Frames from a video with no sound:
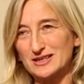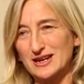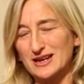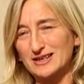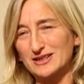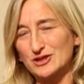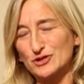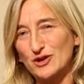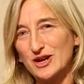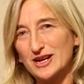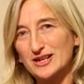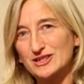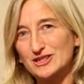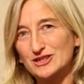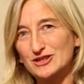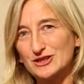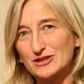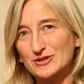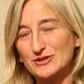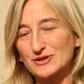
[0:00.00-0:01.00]
and trying to
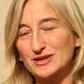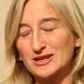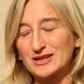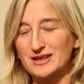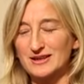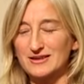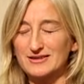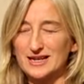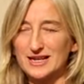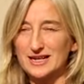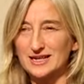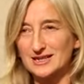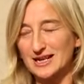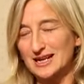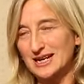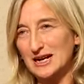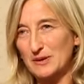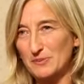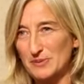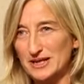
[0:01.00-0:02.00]
do things a
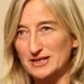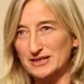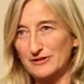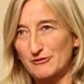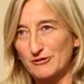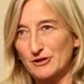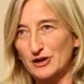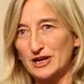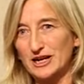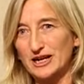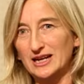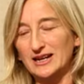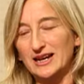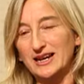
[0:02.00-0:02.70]
little bit differently.